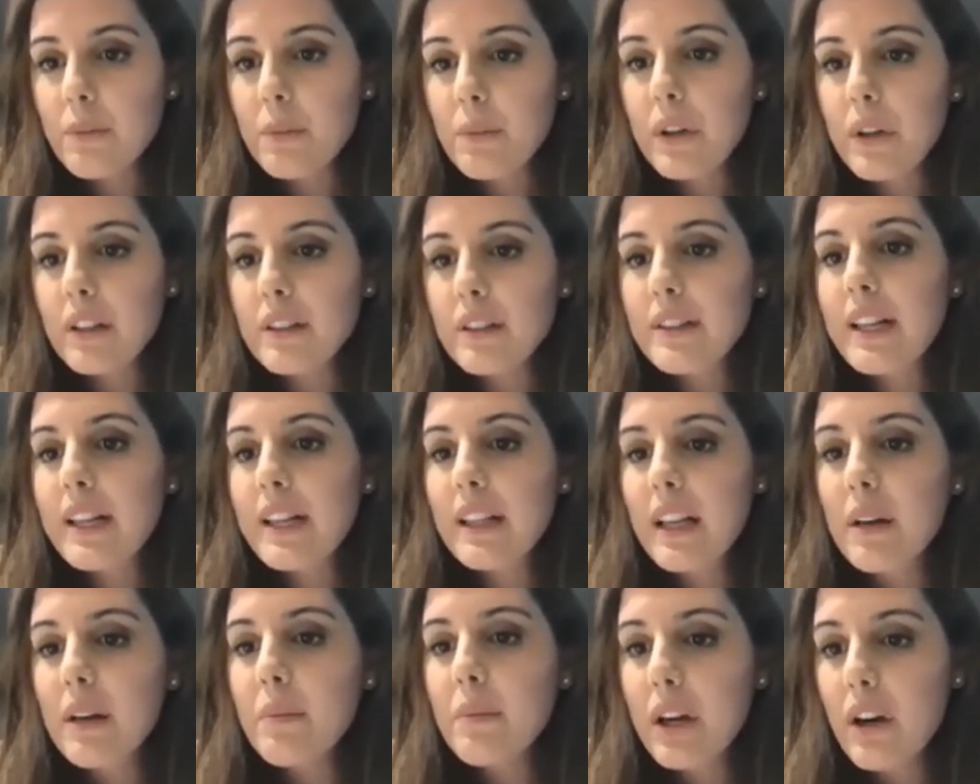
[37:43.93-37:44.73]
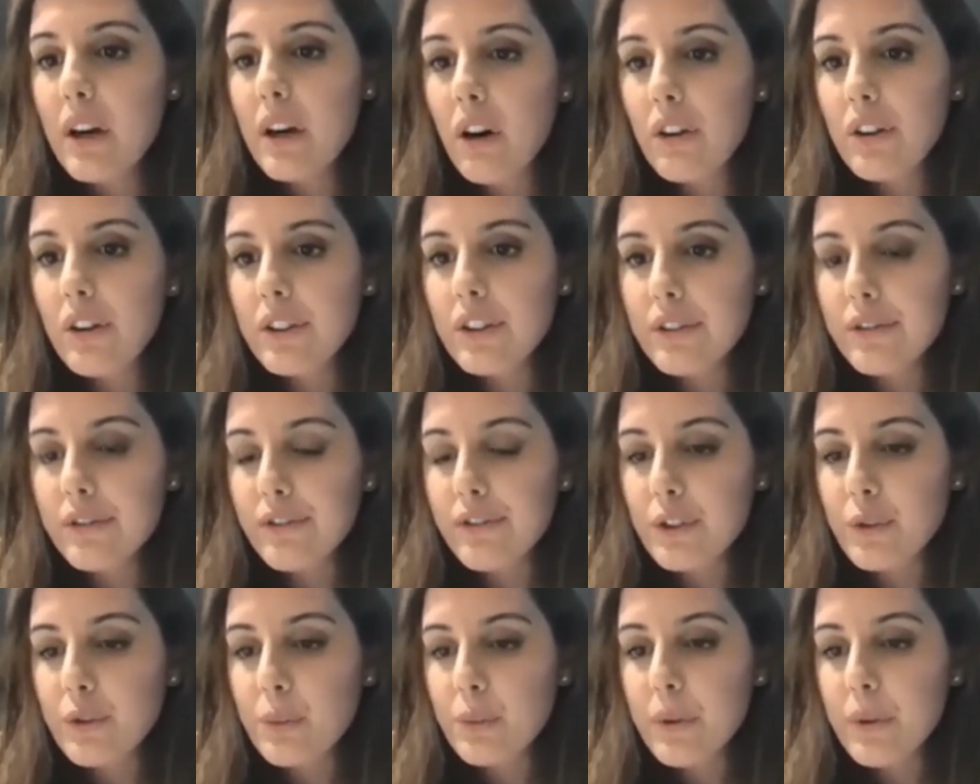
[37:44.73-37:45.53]
because that can make all the
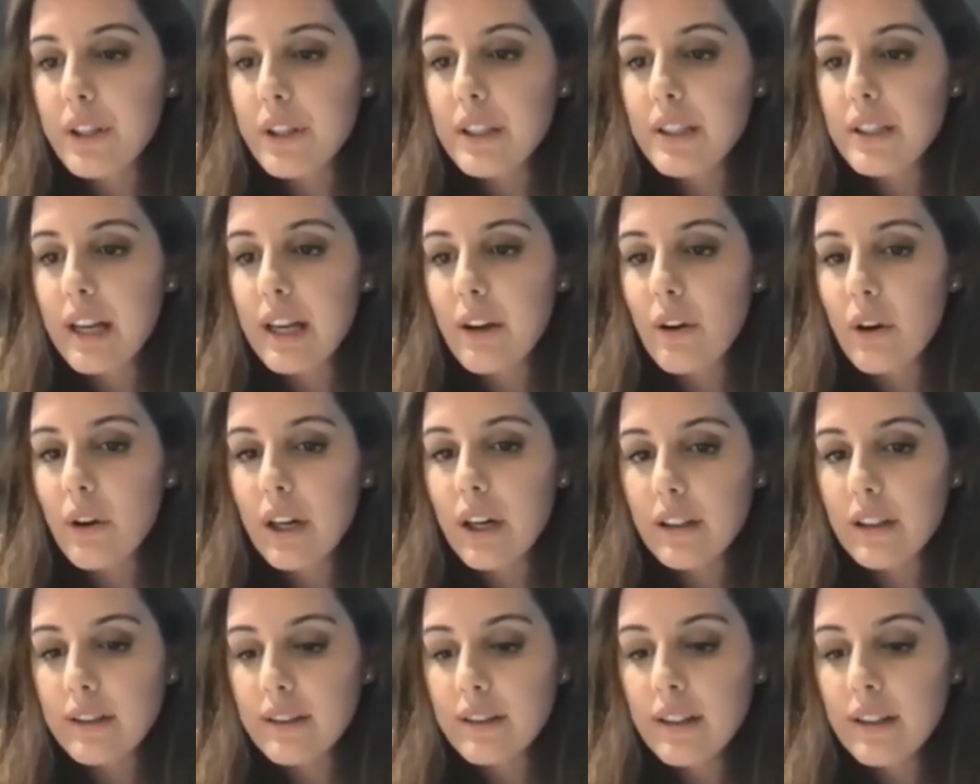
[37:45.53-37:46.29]
difference with these IOLs.